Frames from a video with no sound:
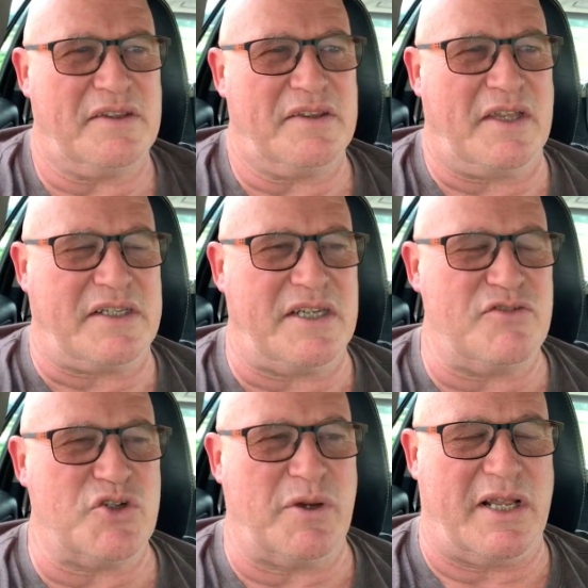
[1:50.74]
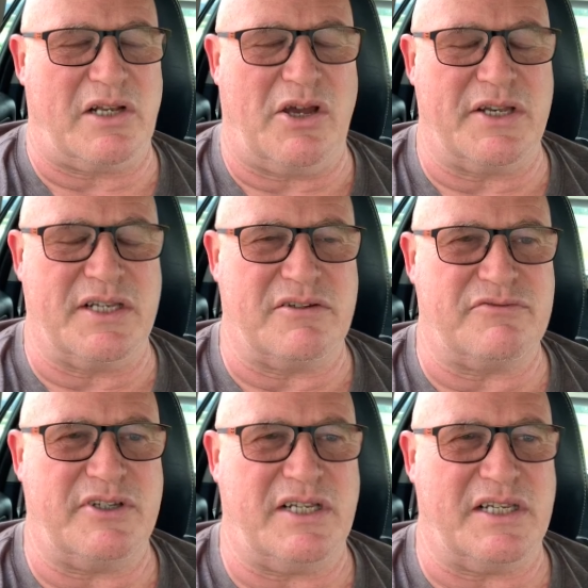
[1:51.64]
that gives you that lightening
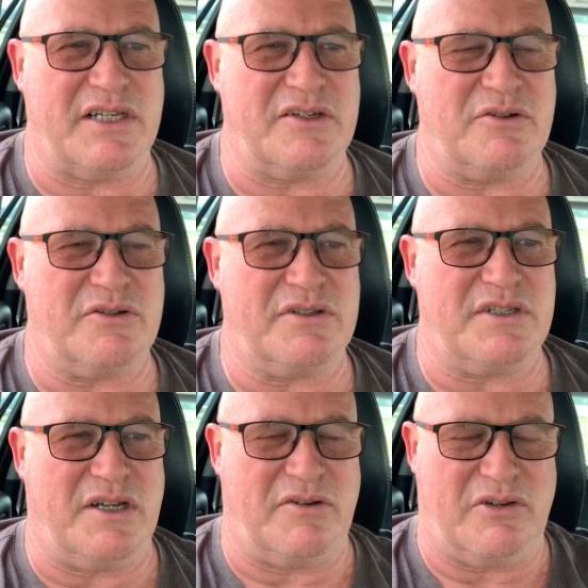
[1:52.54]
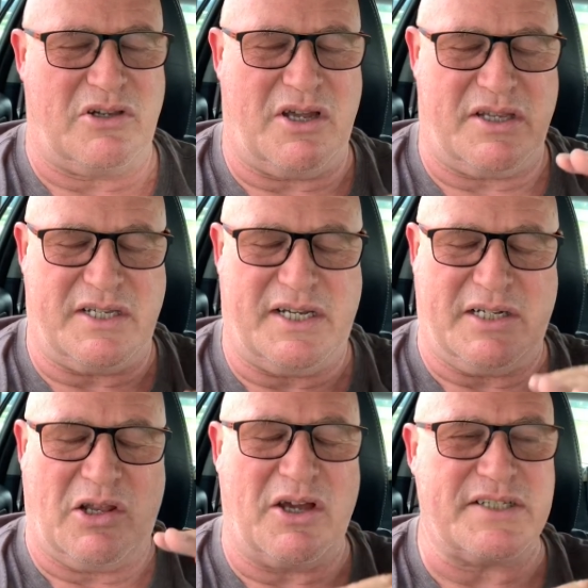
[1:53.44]
feeling, and you know, getting
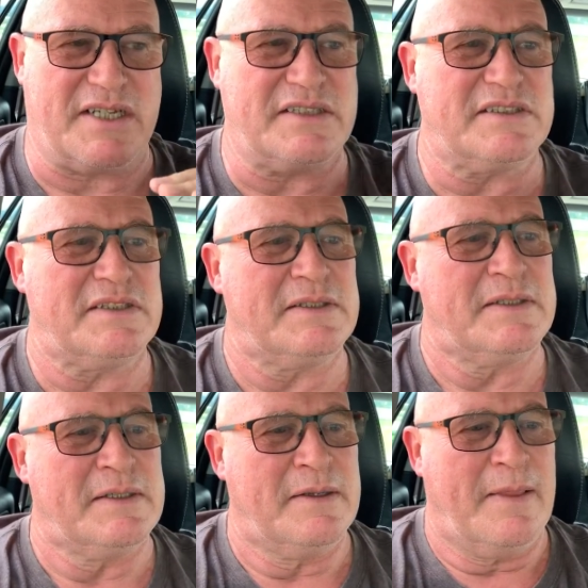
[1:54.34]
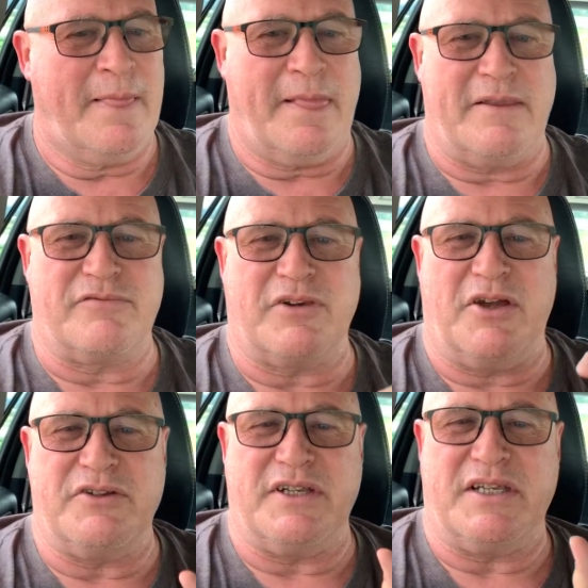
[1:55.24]
lighter and
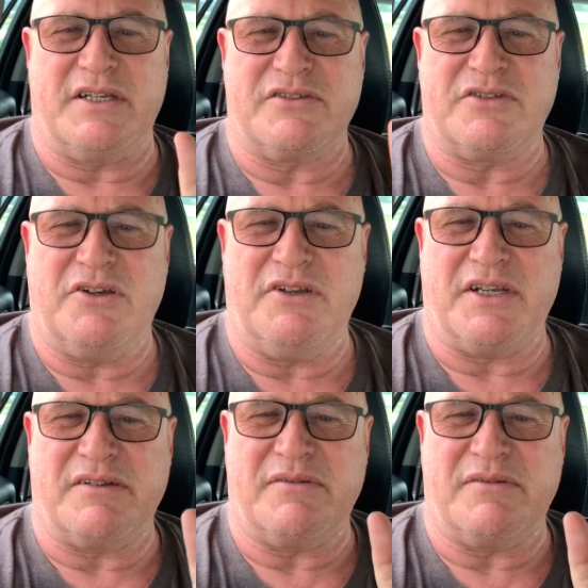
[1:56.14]
floating and turning.